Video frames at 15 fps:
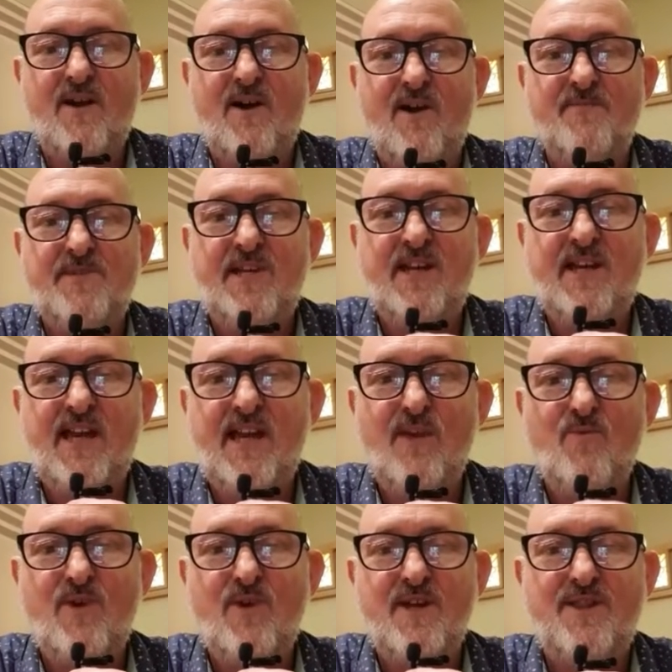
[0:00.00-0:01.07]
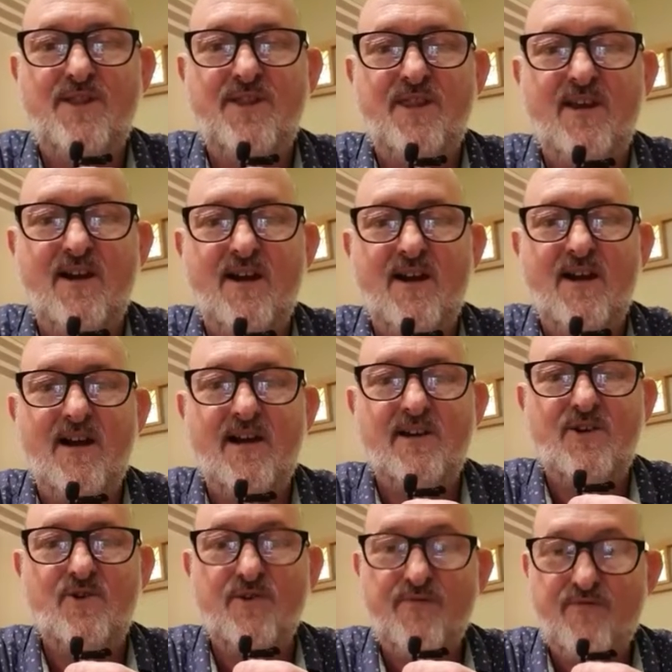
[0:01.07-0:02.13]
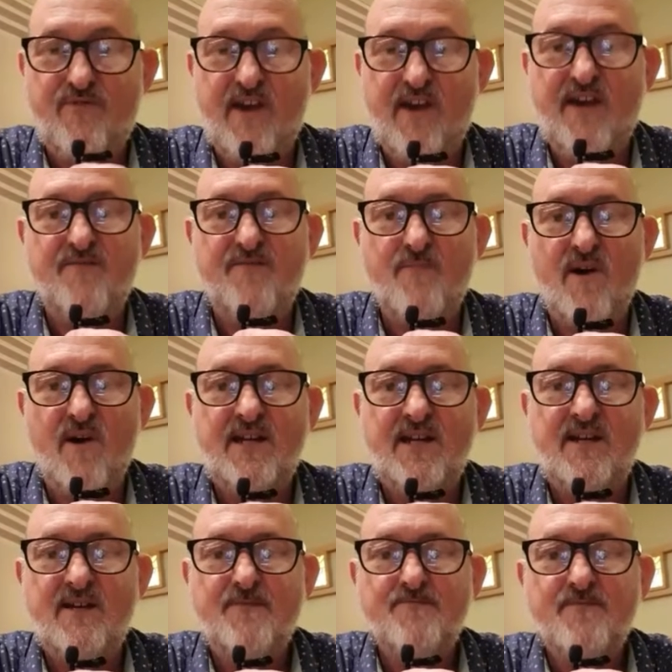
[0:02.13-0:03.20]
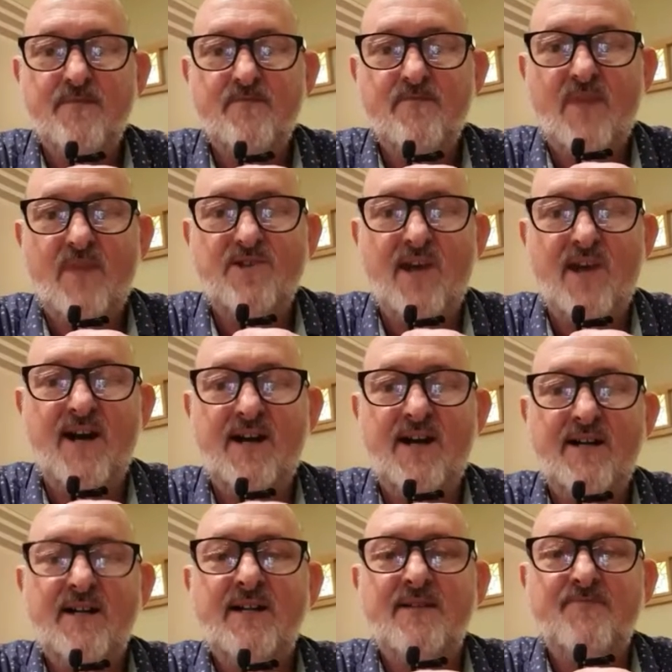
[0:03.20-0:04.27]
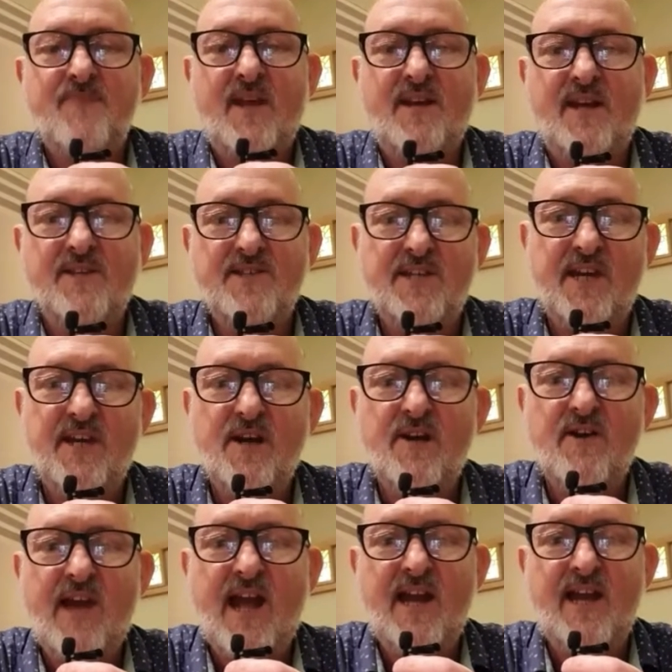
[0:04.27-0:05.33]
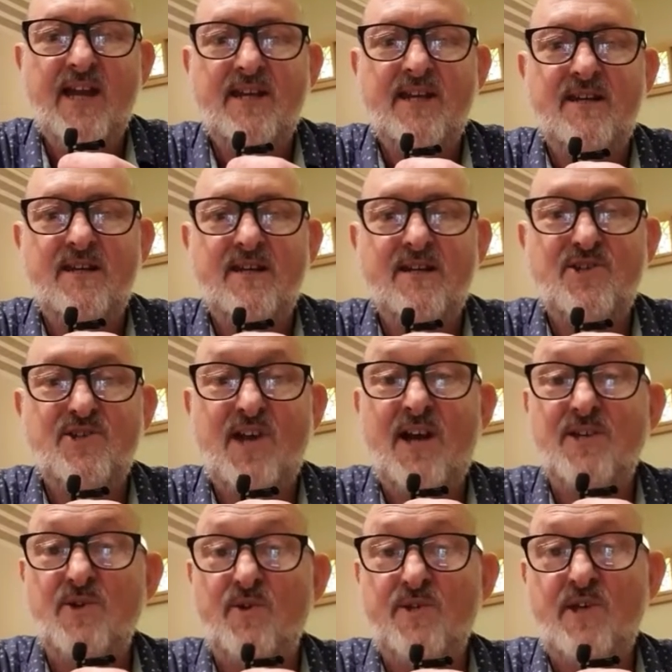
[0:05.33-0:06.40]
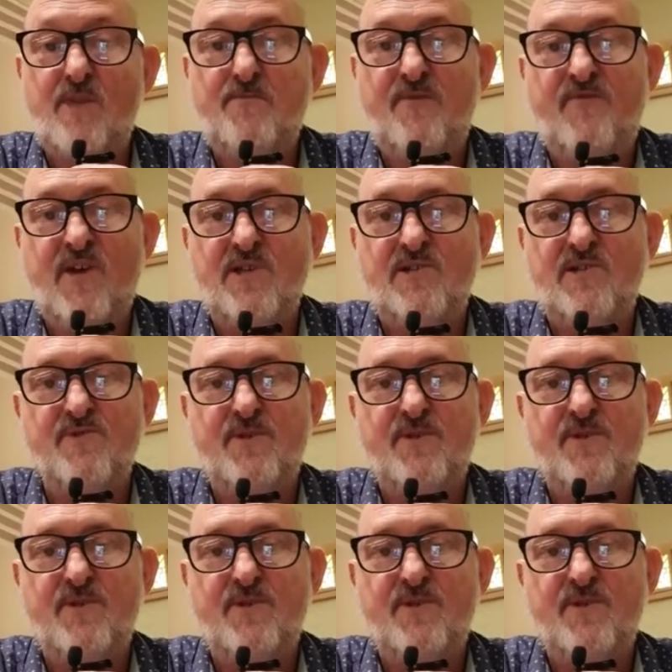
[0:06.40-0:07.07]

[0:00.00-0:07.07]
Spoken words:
I'm sitting here with a good friend of mine, Sha Nacino, and Sha's also a professional